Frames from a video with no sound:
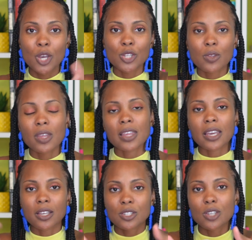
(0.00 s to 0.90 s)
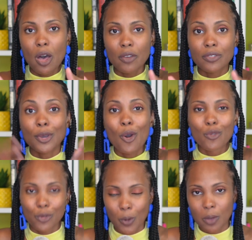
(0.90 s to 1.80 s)
so that they can solve the
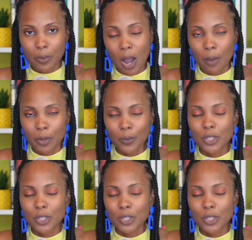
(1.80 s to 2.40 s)
overall problem,